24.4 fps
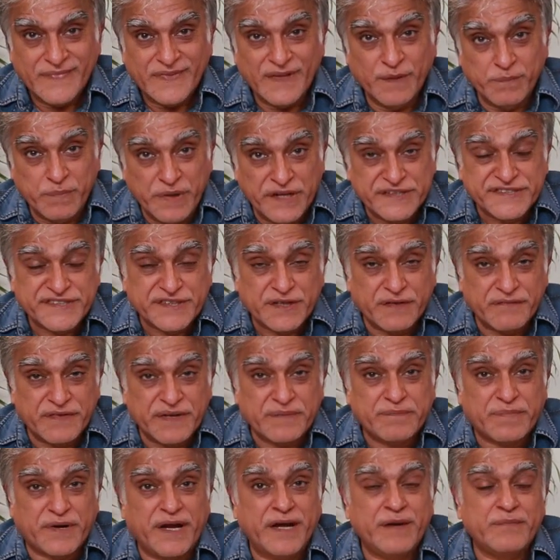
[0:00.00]
The blessing of
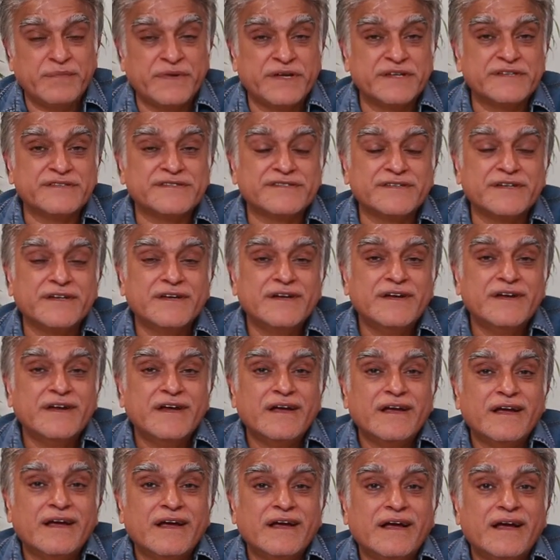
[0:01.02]
Abraham is
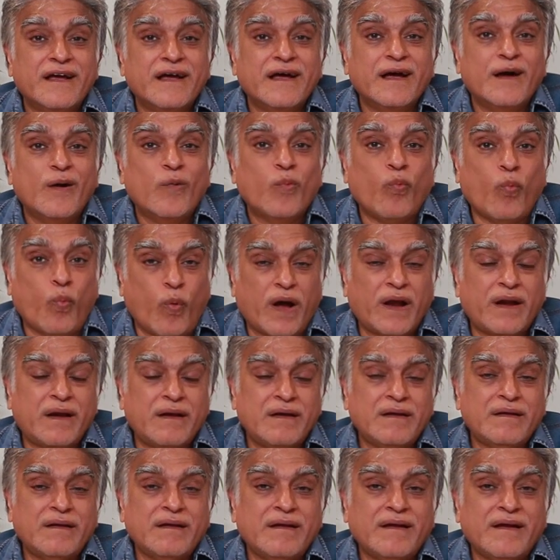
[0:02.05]

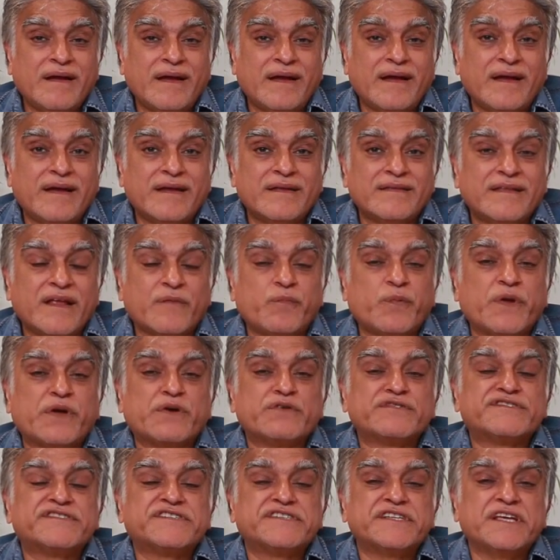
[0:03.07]
one that we
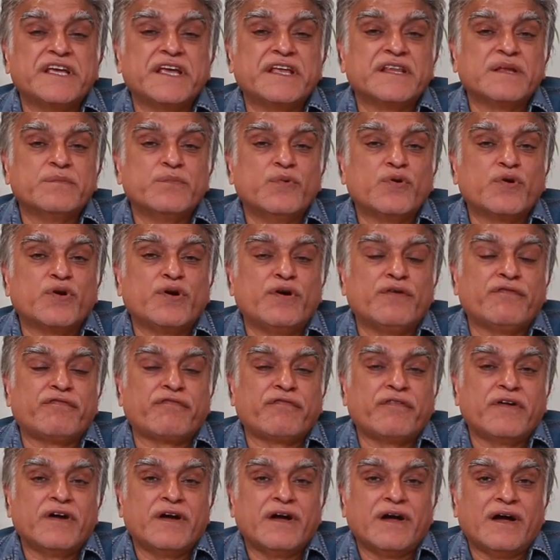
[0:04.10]
could see in the book of
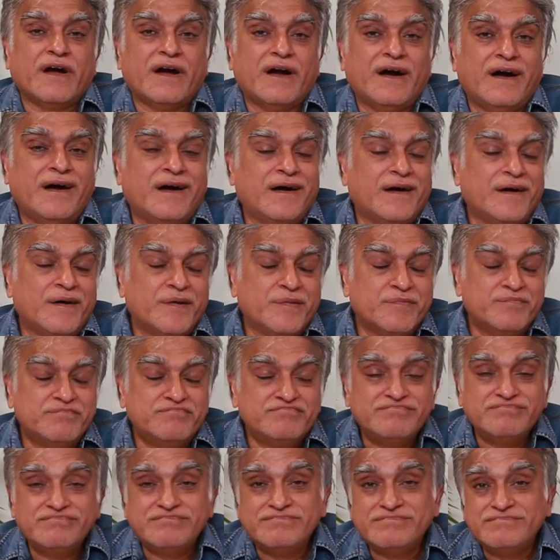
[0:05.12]
uh,
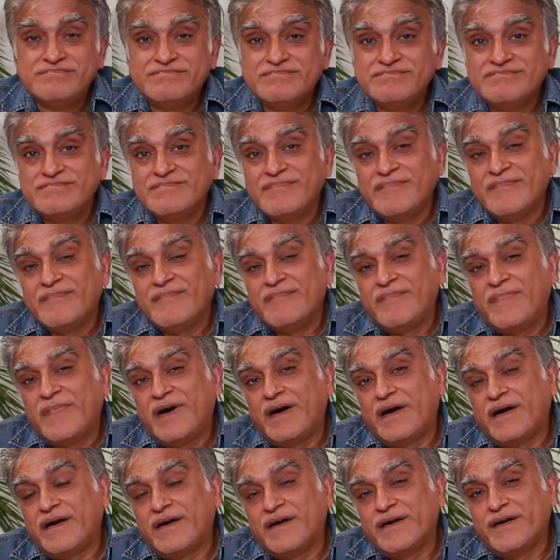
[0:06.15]

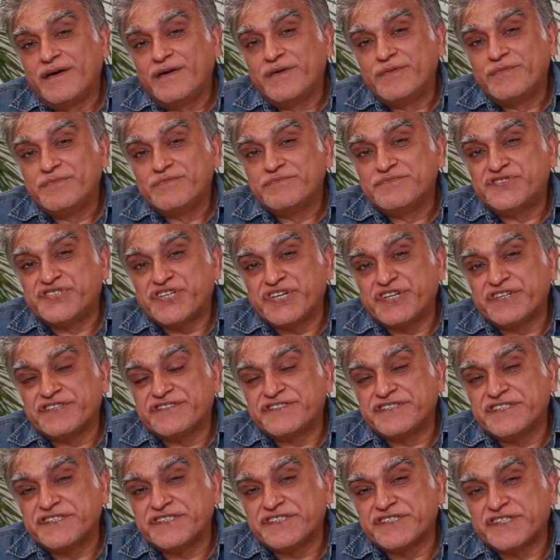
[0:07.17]
uh,
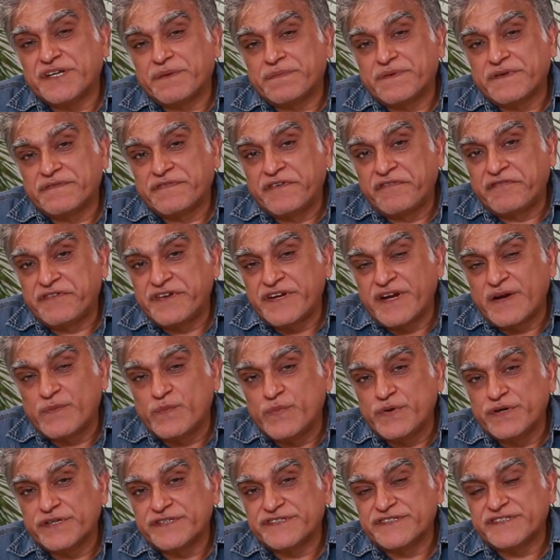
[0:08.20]
Genesis chapter 15 and
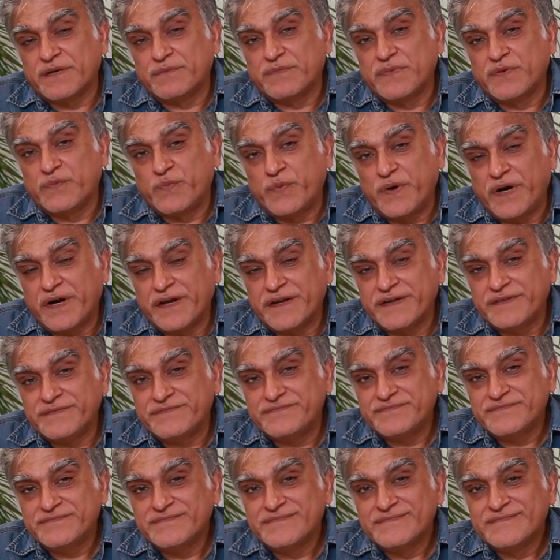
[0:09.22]
verse number
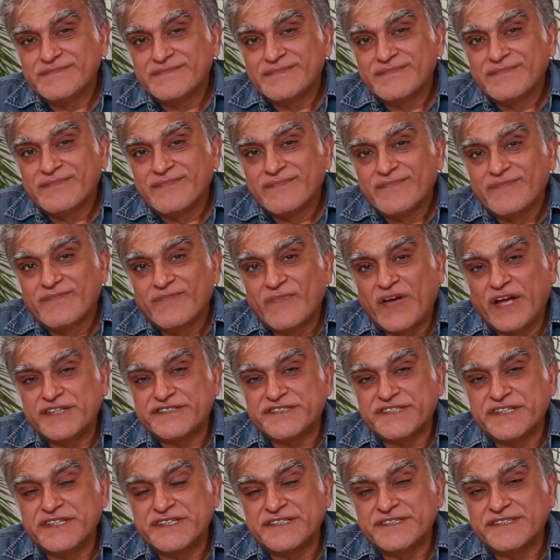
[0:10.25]
1, where it
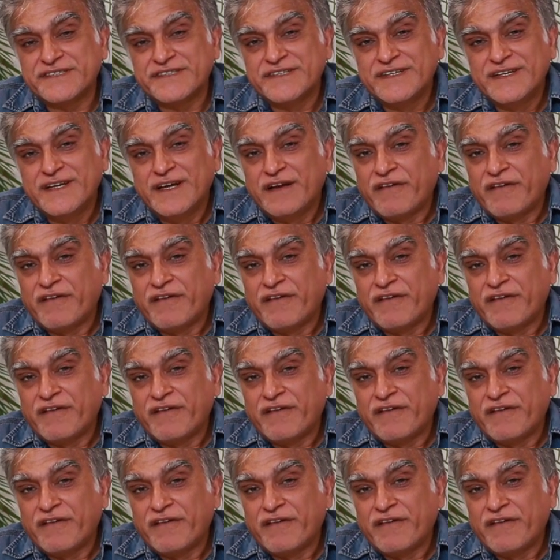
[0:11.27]
says,